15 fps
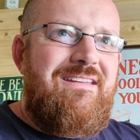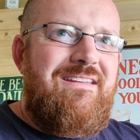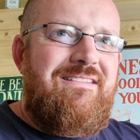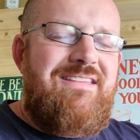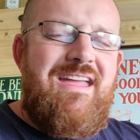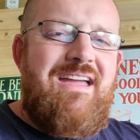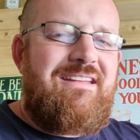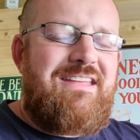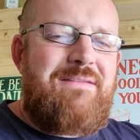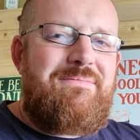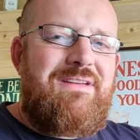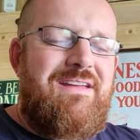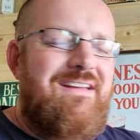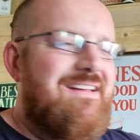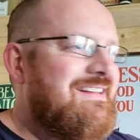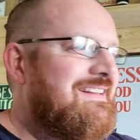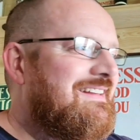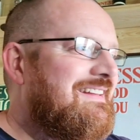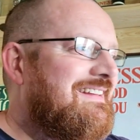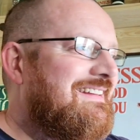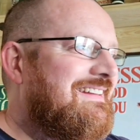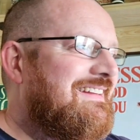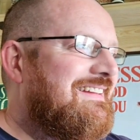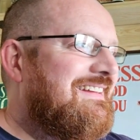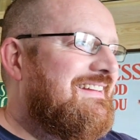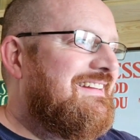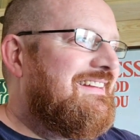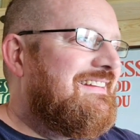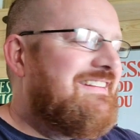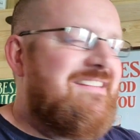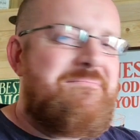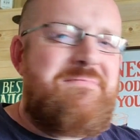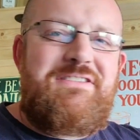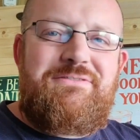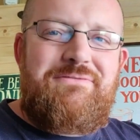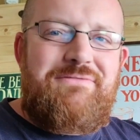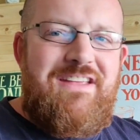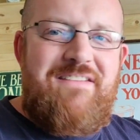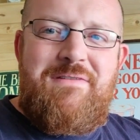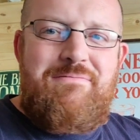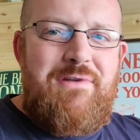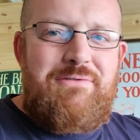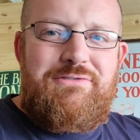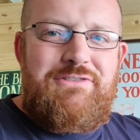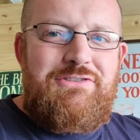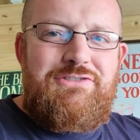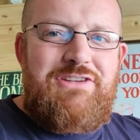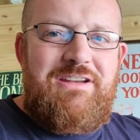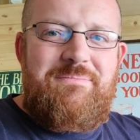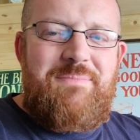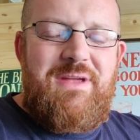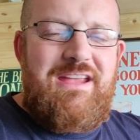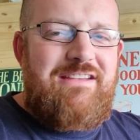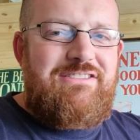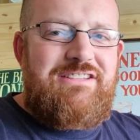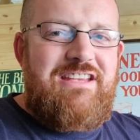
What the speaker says: Yeah, give me roasted chickpeas,